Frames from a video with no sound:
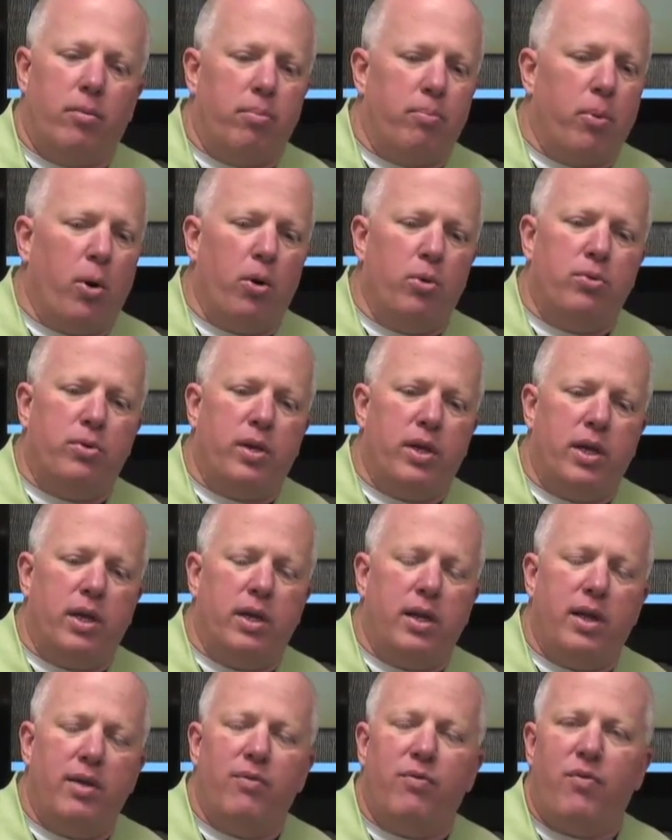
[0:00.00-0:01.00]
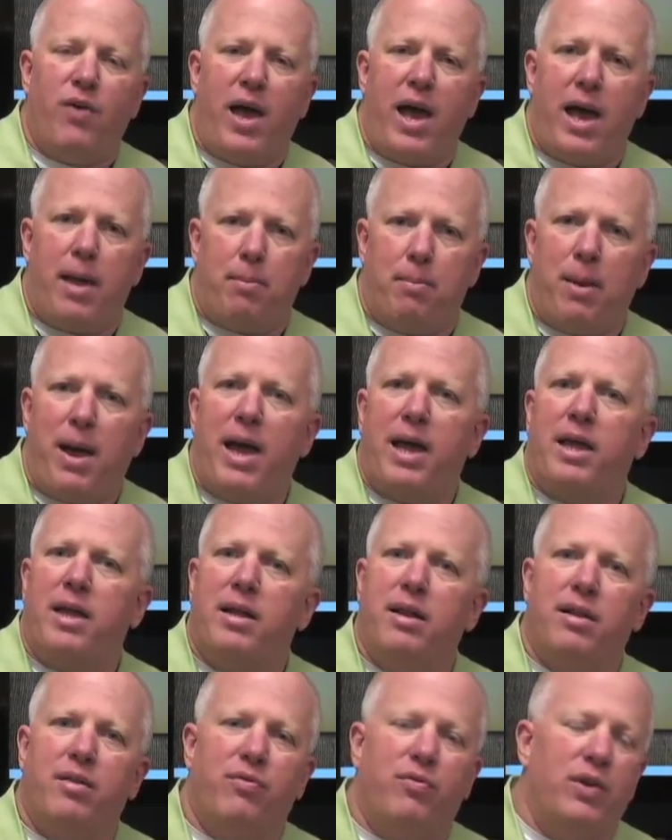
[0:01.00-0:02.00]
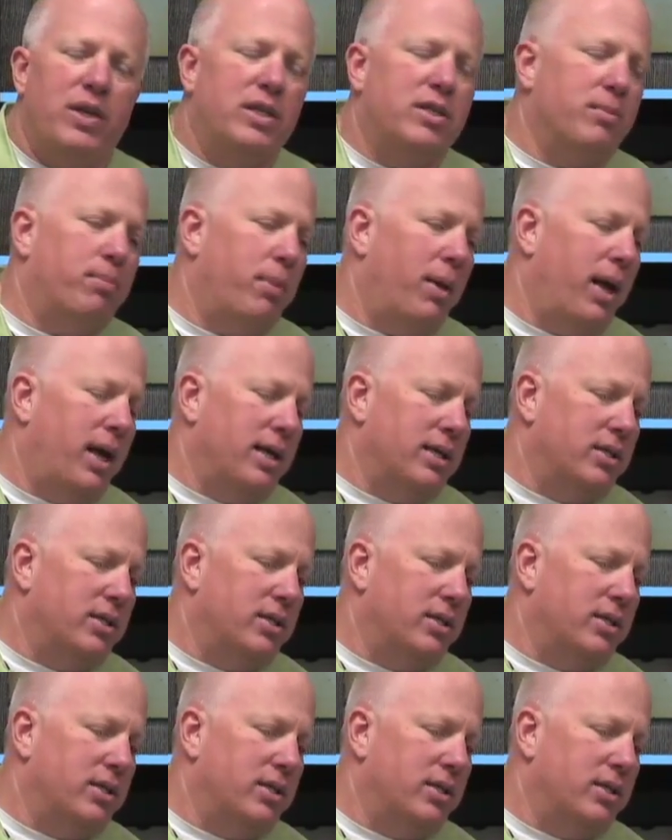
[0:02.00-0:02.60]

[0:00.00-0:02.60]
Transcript: protein and fat back into the feed supply.